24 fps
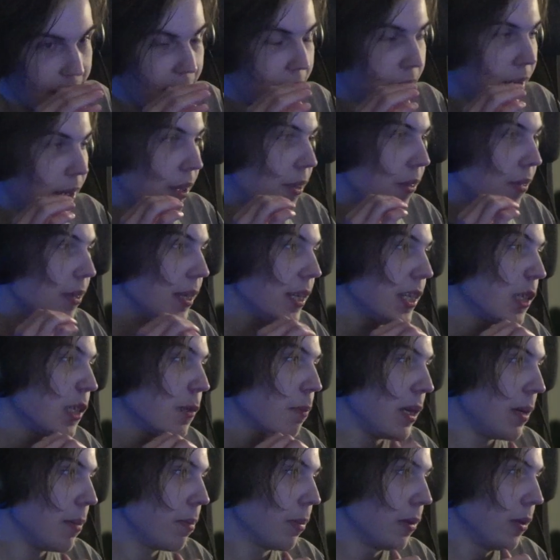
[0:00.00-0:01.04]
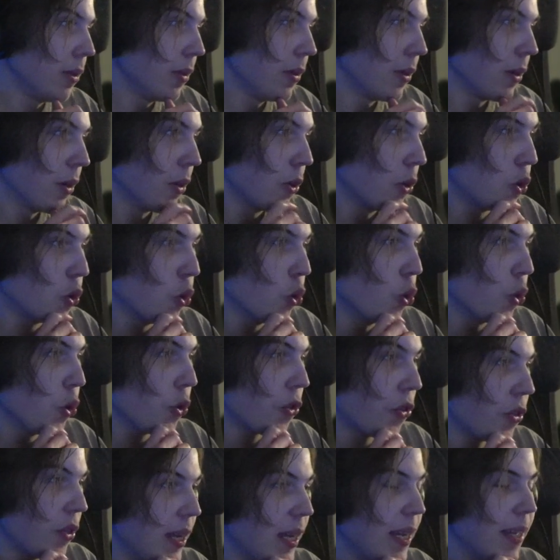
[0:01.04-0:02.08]
These people who
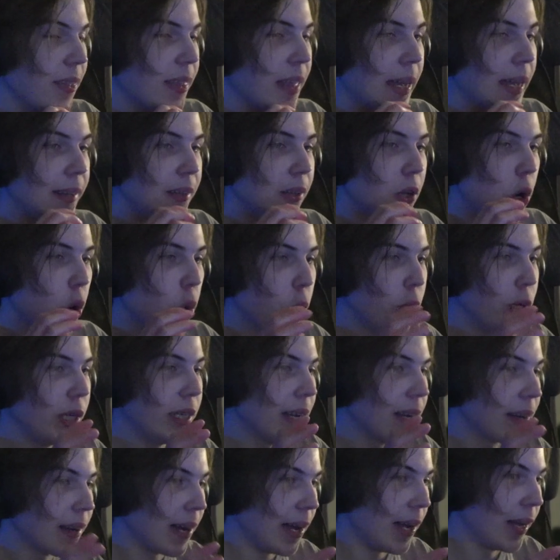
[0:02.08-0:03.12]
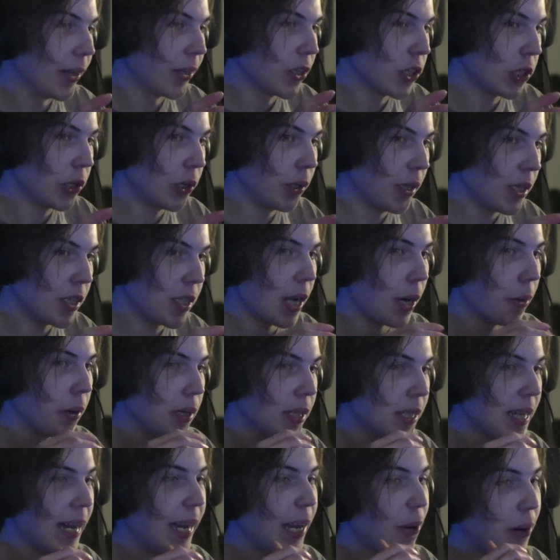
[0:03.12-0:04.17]
think that owning a console is their
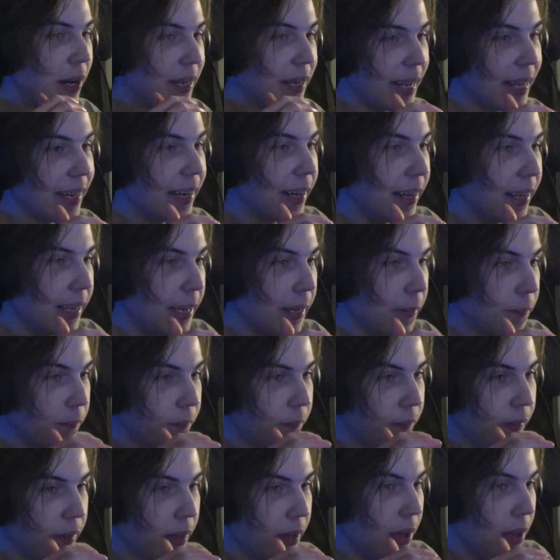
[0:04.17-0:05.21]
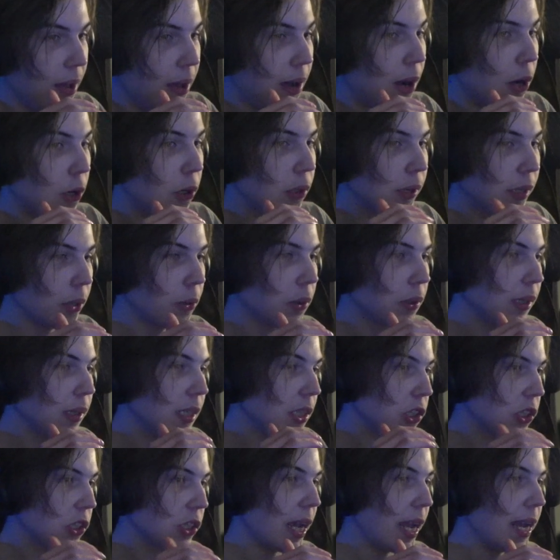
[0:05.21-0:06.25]
entire identity are literally
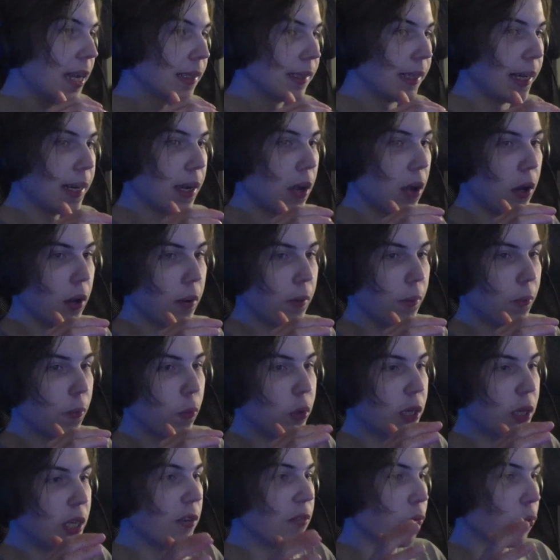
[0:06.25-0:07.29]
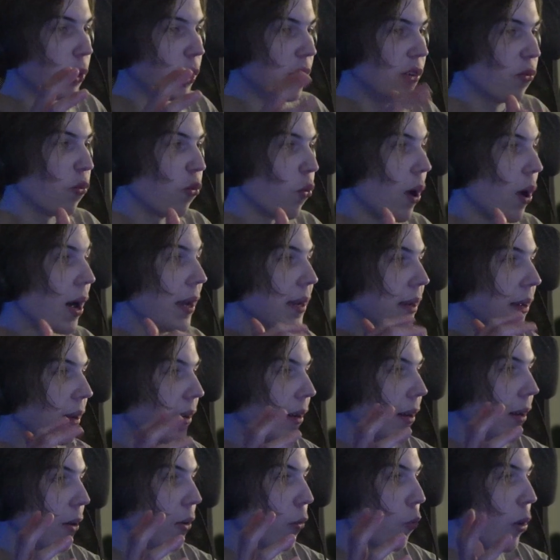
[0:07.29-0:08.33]
saying, like, we've won
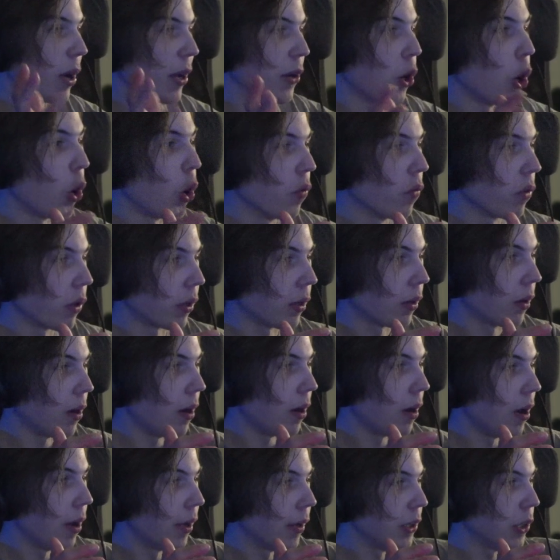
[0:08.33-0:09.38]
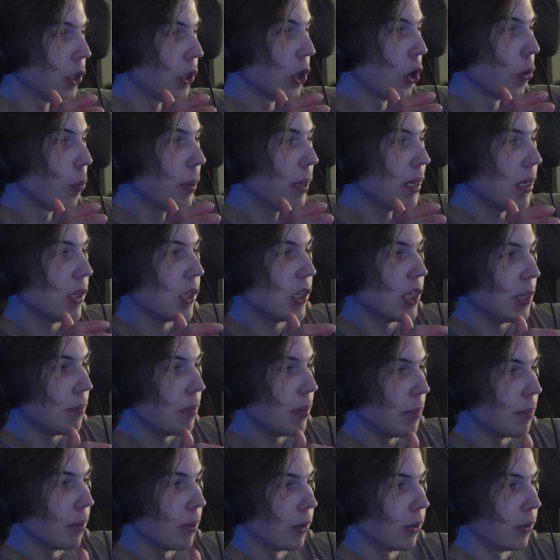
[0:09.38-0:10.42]
over on, you know, PC
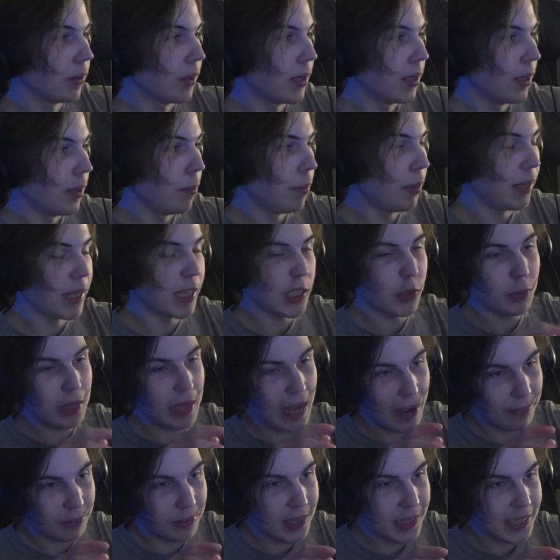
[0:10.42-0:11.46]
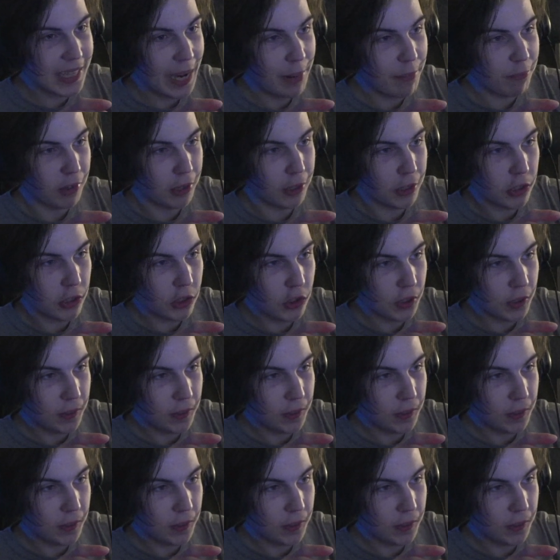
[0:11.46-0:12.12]
people because we have this game first.